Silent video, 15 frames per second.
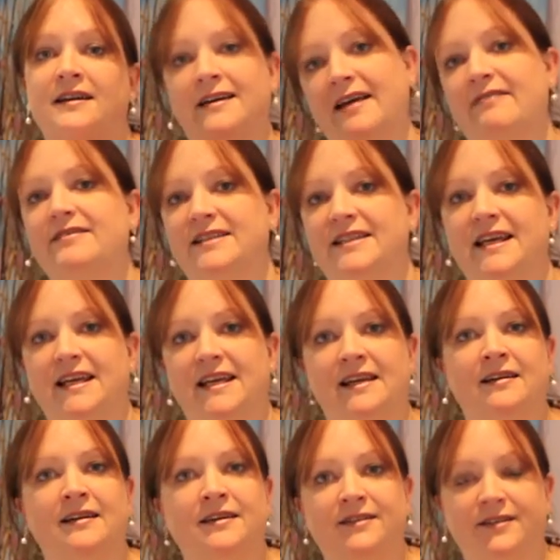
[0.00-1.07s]

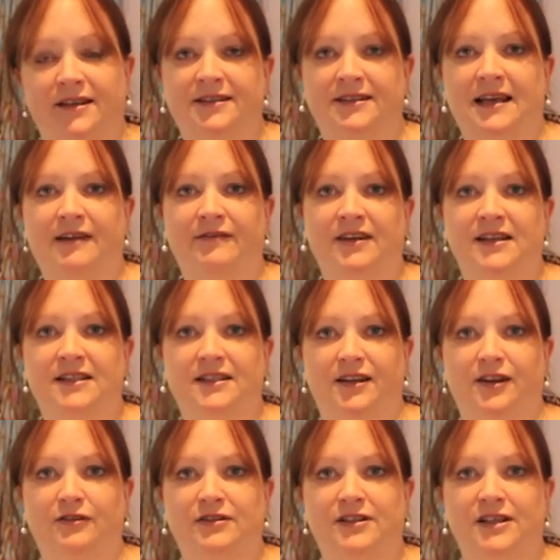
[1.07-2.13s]
guarantee doesn't have any
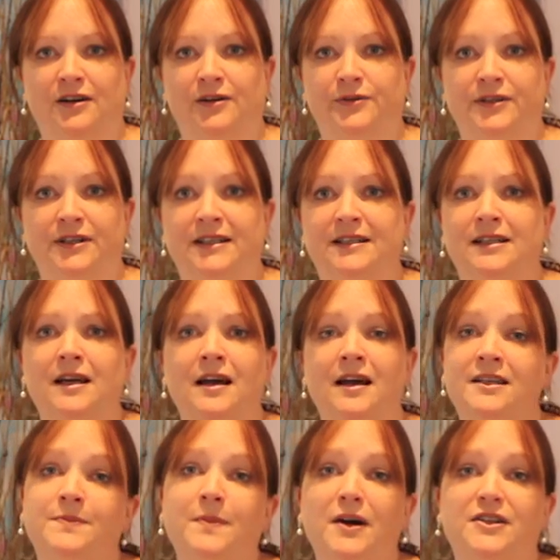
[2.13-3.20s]
security holes in it,
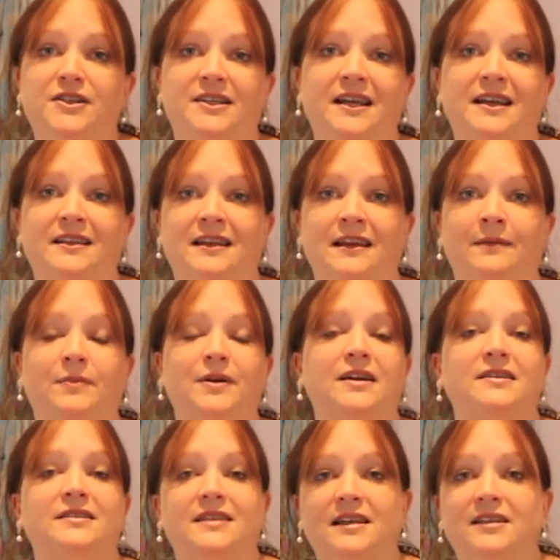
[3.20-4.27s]
as much as anything,
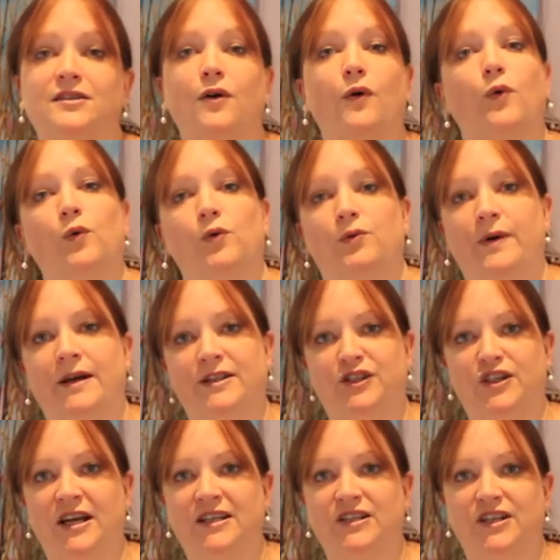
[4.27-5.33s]
because things are always
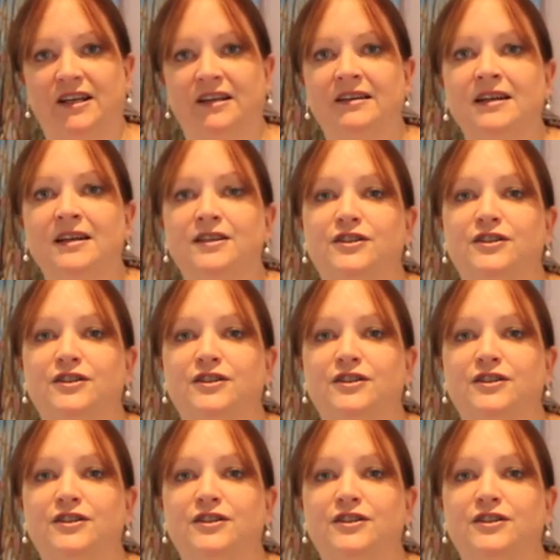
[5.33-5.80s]
changing.